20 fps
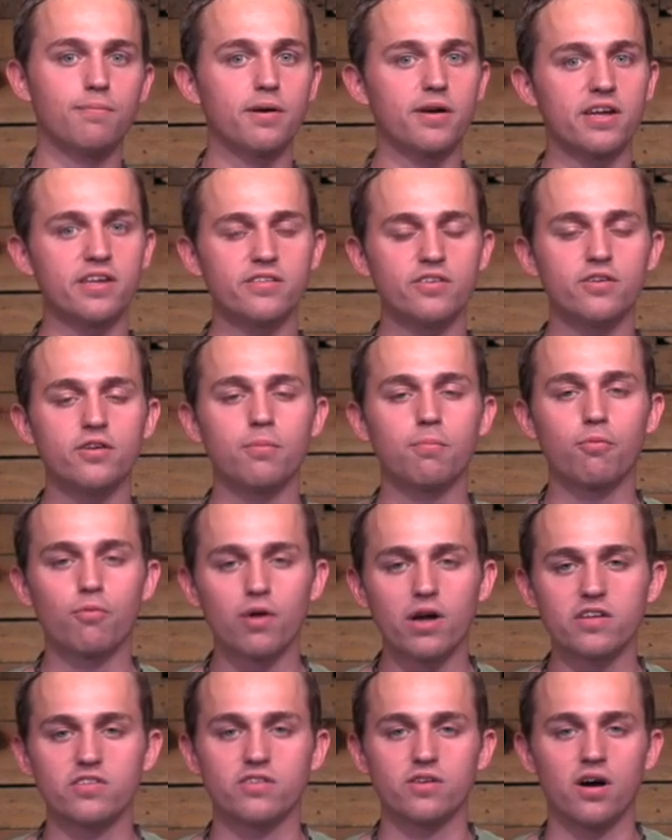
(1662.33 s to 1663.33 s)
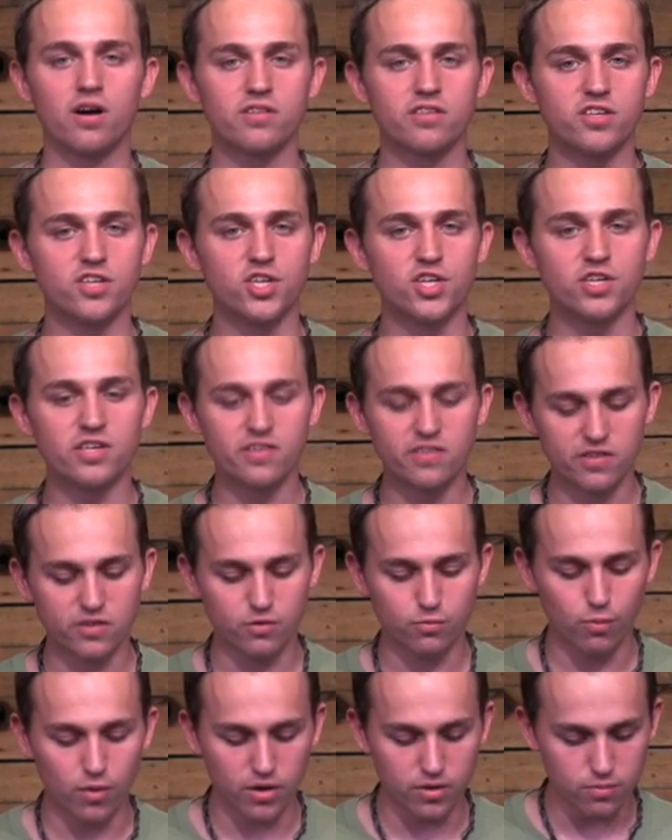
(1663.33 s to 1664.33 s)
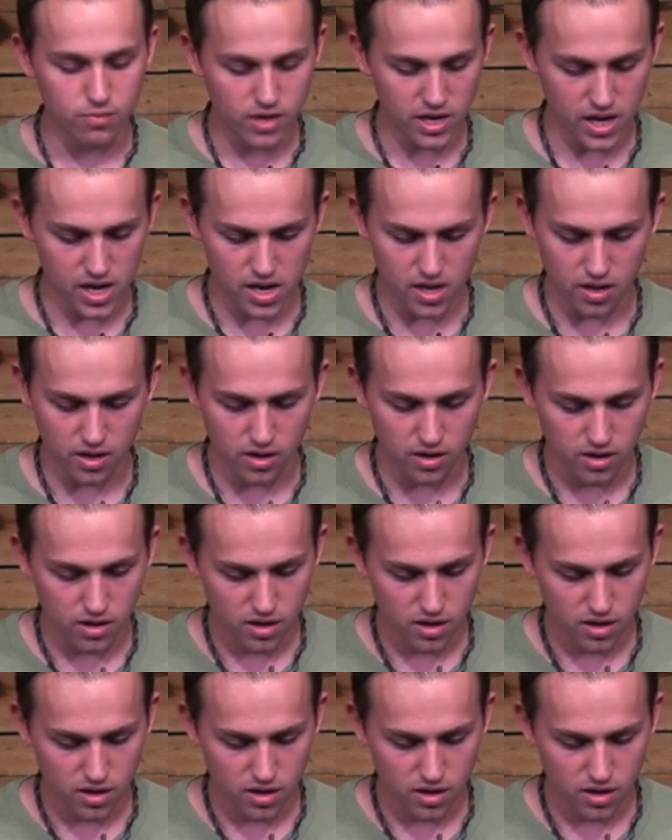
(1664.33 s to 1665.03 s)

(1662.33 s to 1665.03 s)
but continue to press on to Jesus while you can.